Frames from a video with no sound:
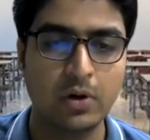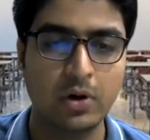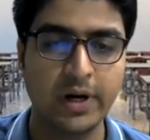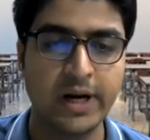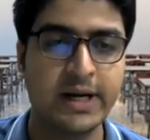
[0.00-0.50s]

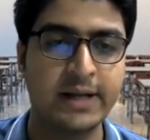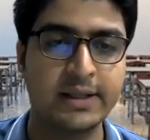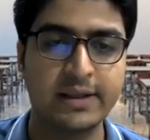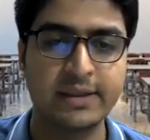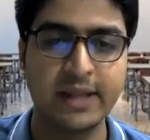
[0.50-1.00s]
All right,
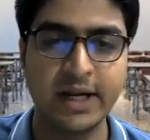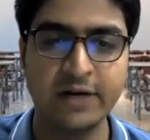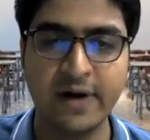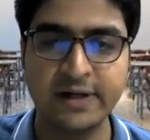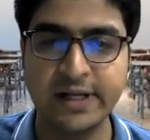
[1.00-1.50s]
and the
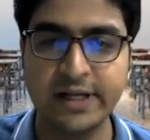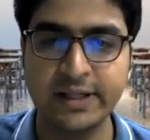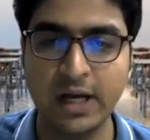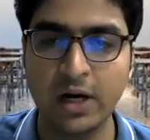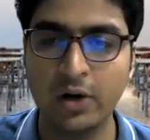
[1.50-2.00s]
second vector
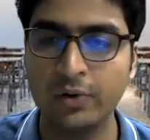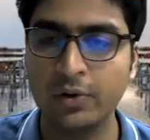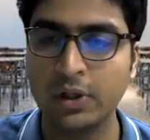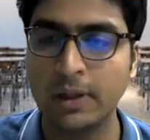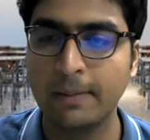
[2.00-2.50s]
is now
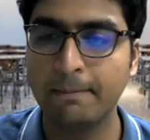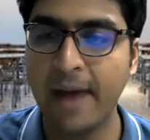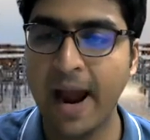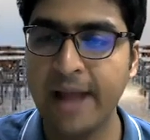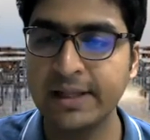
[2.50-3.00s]

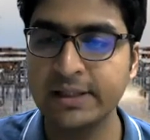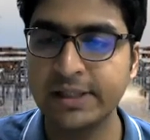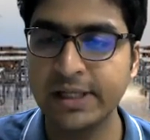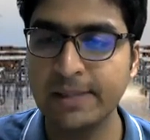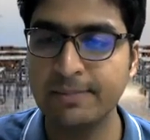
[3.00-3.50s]

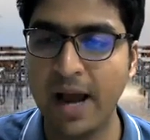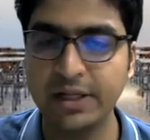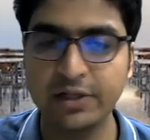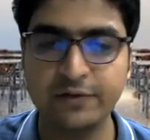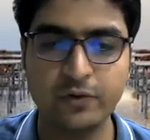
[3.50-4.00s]
-3
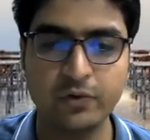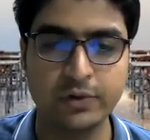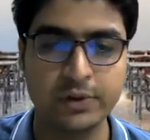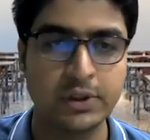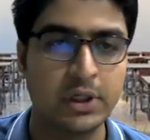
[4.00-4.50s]

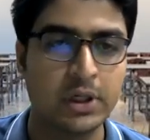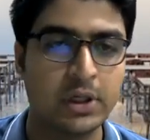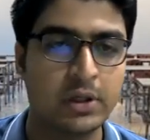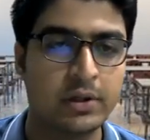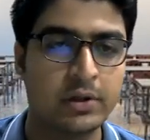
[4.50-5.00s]
-4.
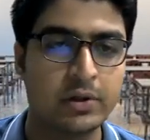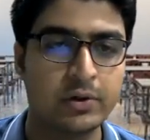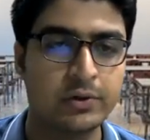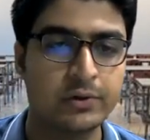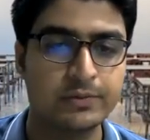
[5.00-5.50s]

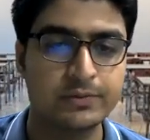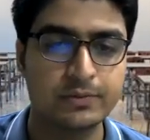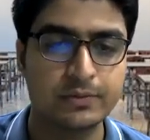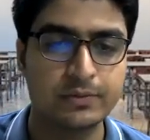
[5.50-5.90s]
So